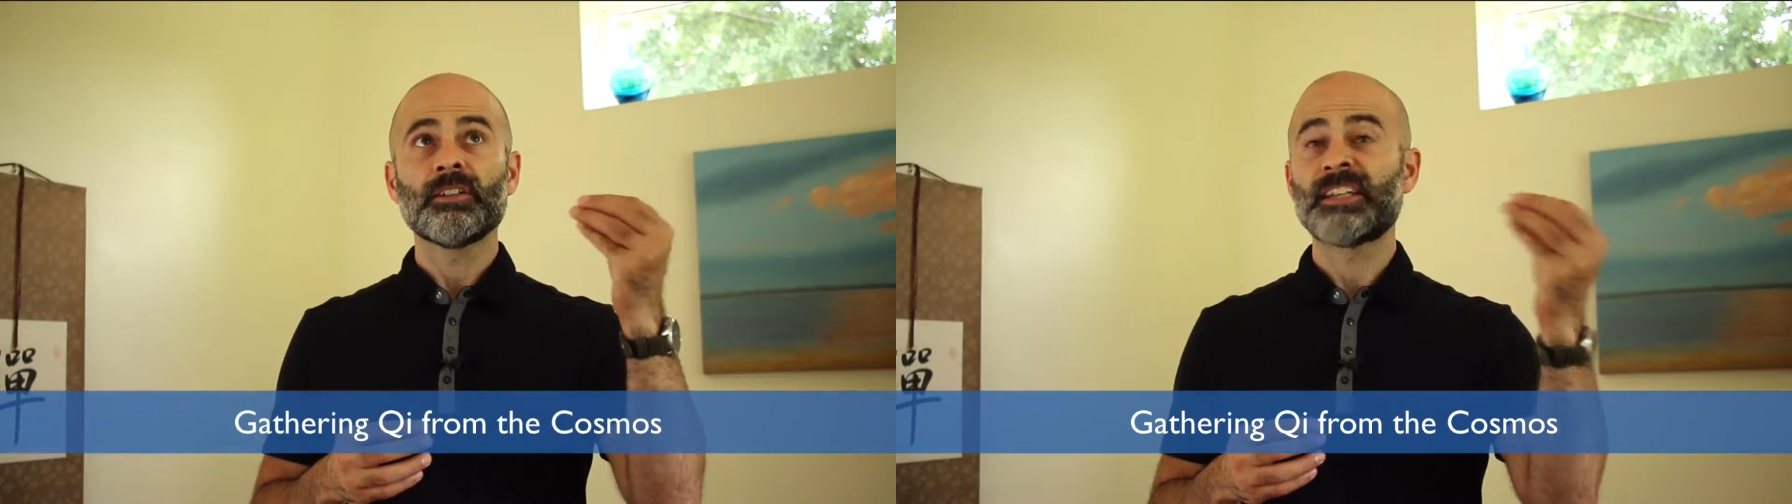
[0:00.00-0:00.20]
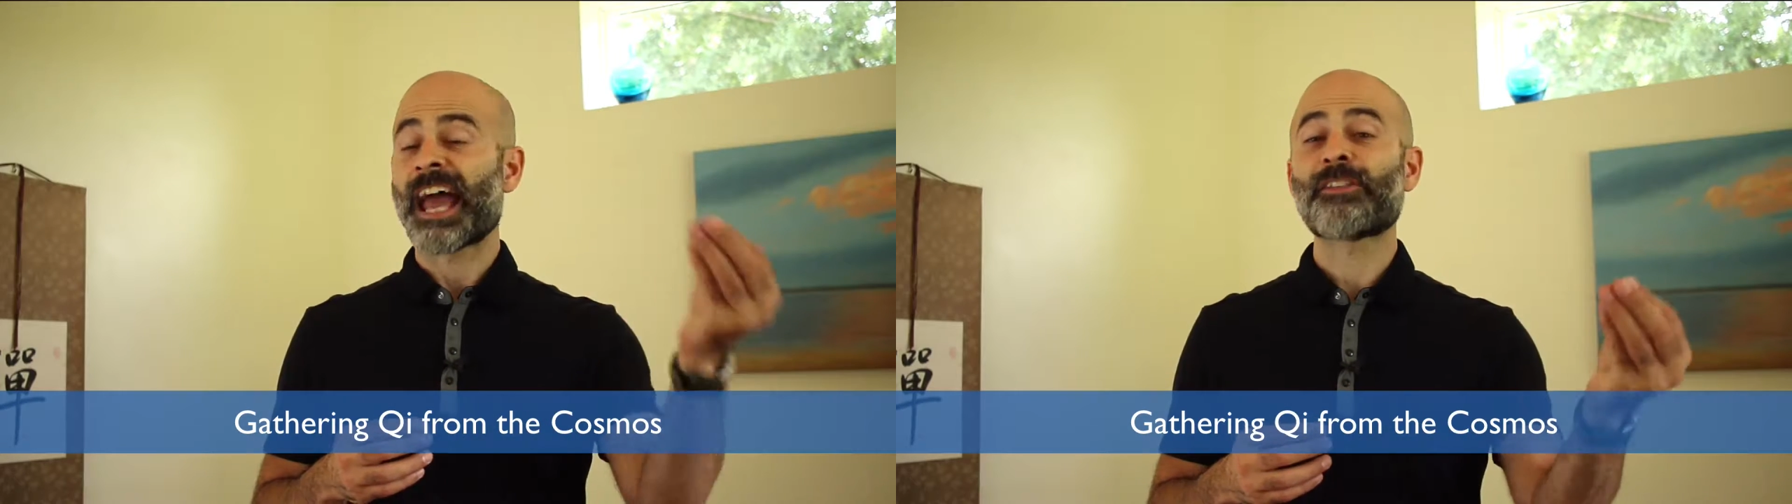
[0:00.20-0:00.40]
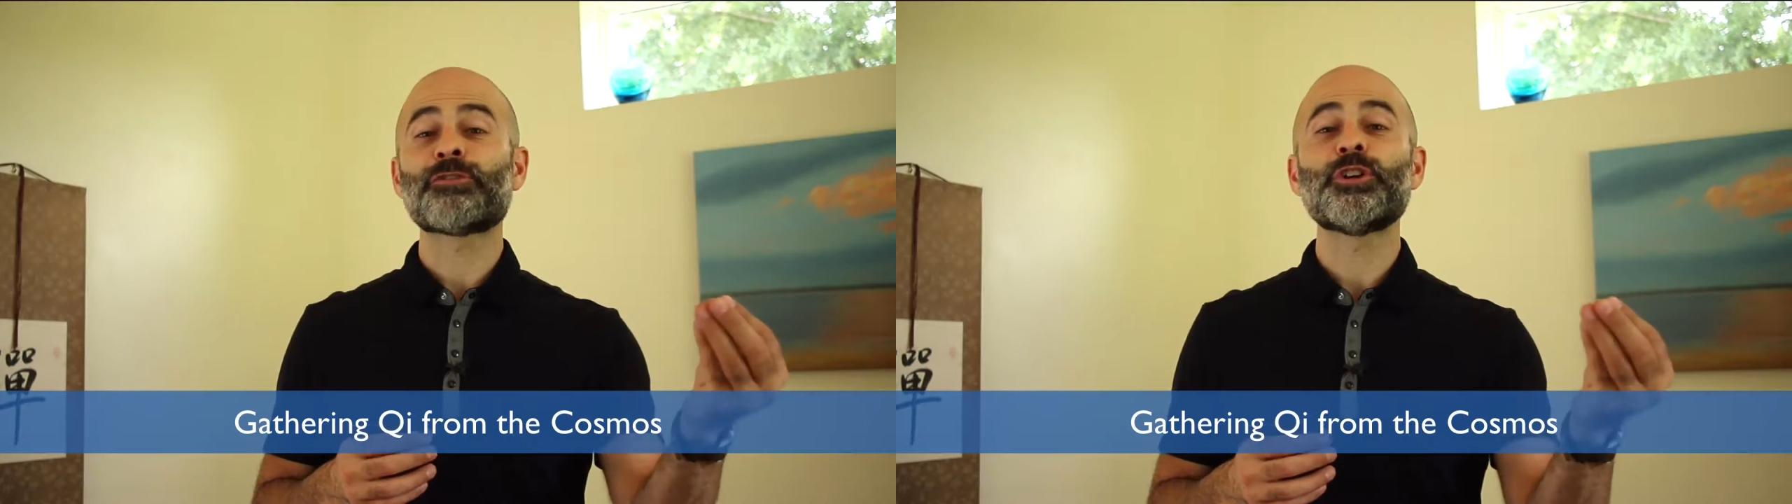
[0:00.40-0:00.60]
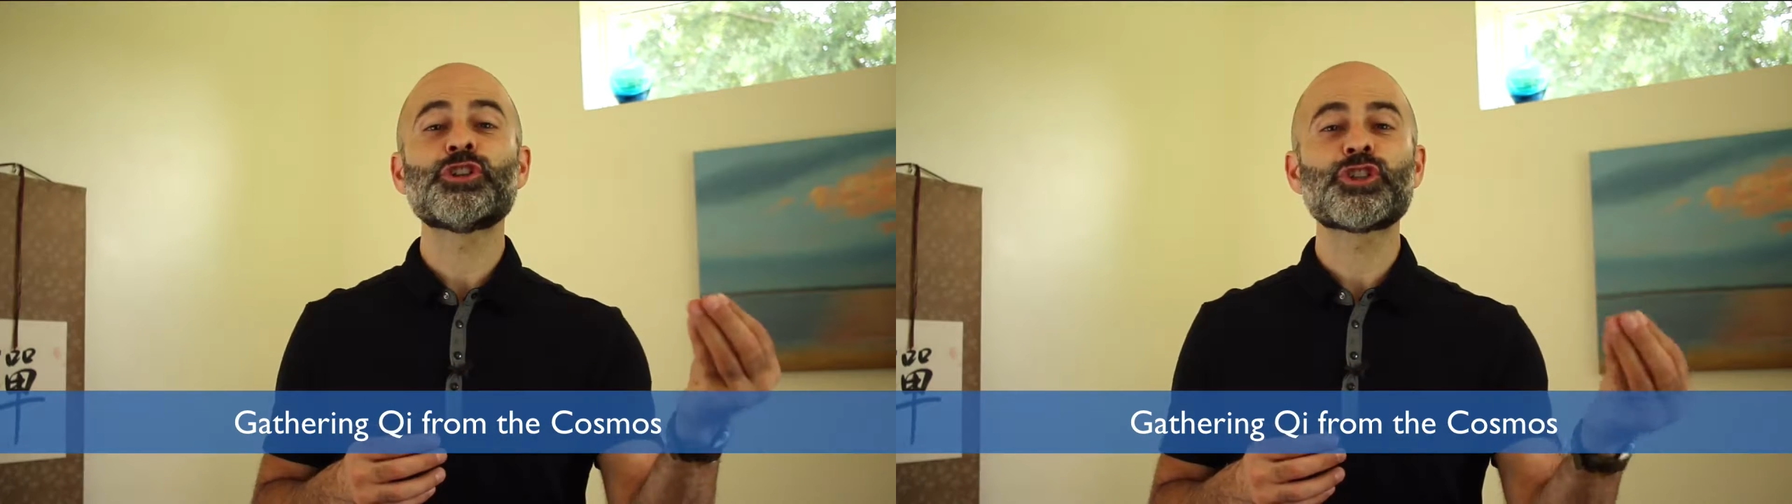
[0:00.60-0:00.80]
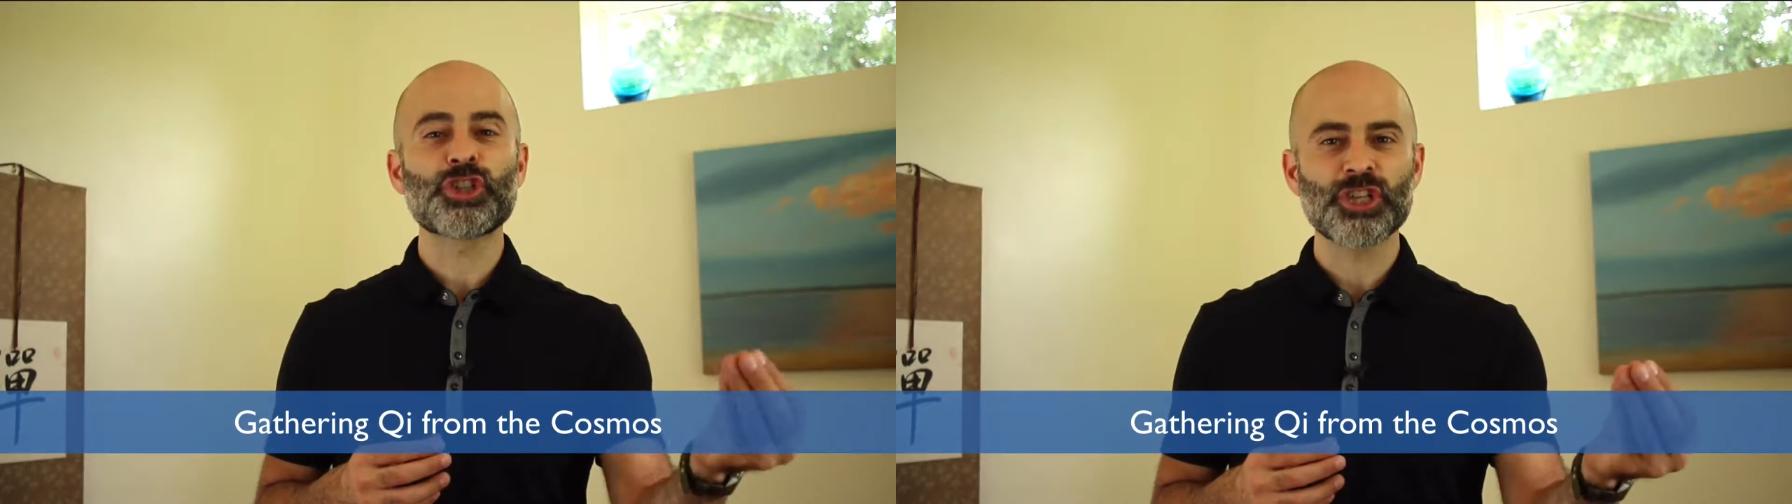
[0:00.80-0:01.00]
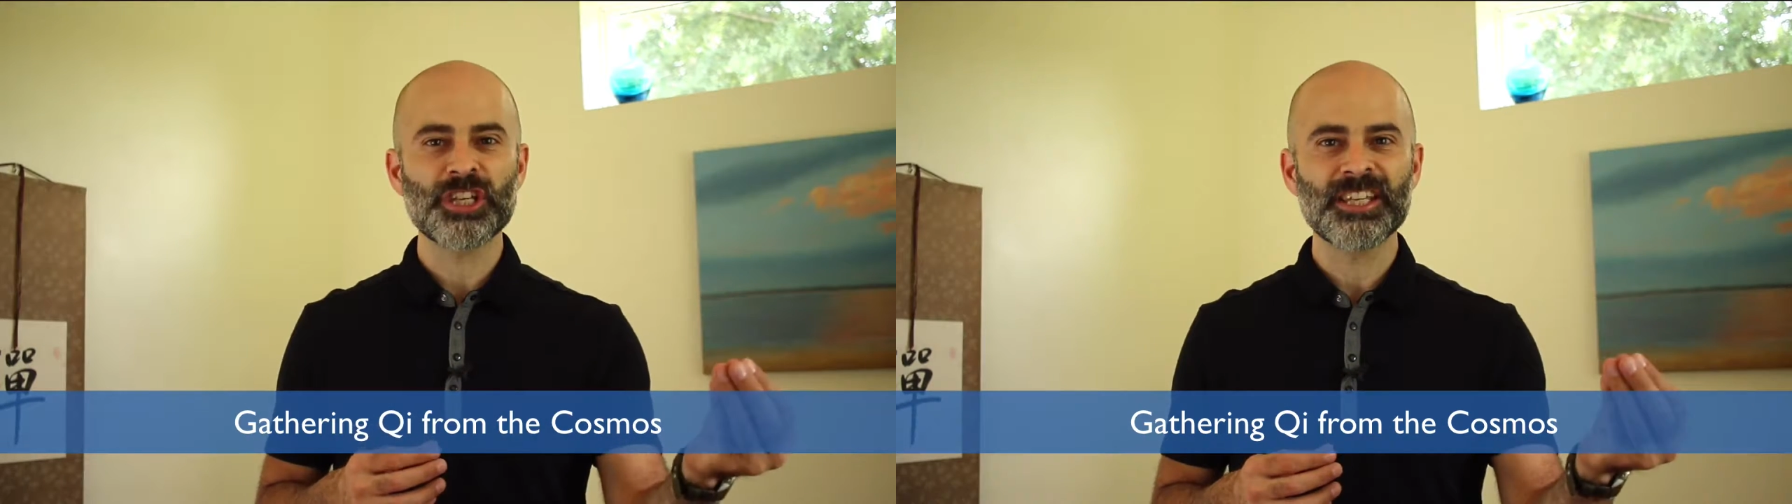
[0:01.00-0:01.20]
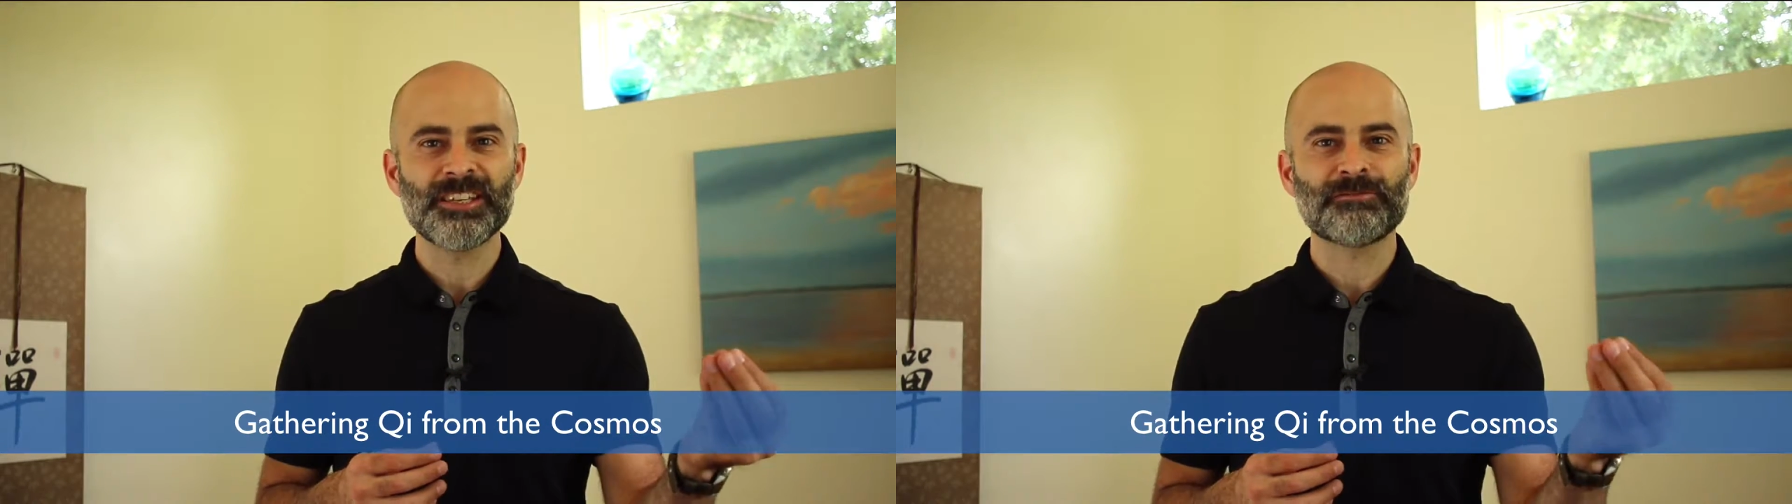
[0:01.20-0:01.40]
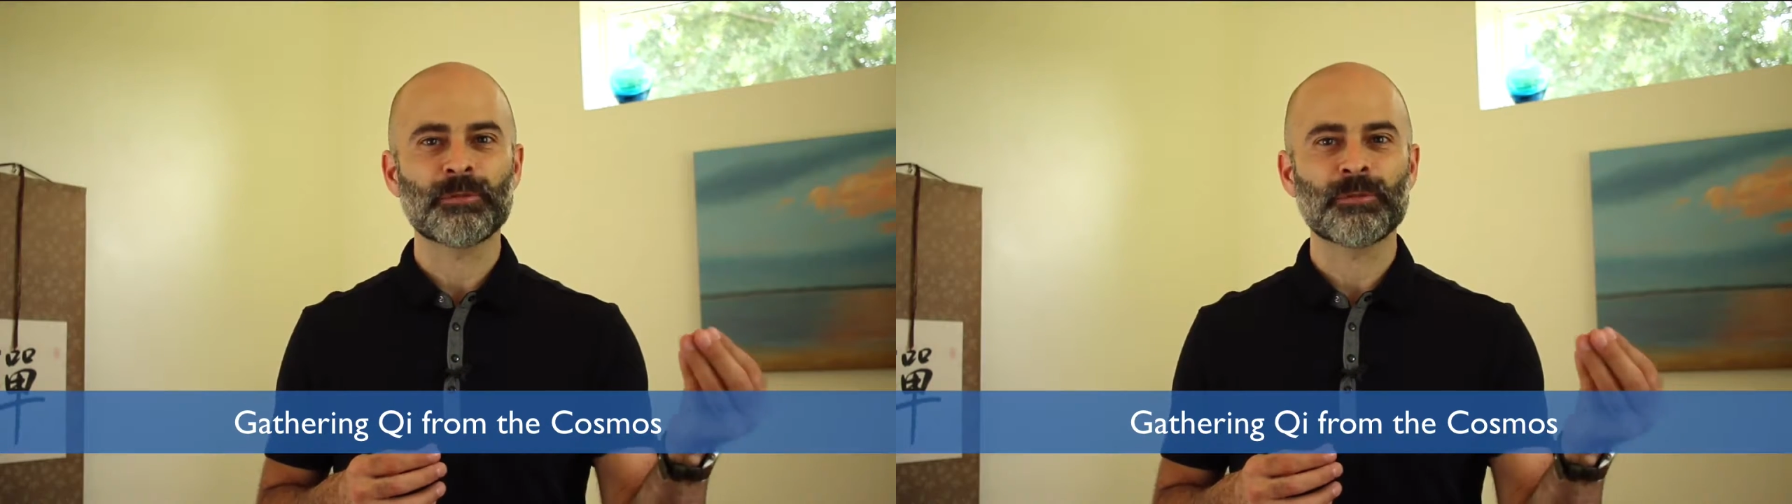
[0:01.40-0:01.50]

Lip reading: gathering Qi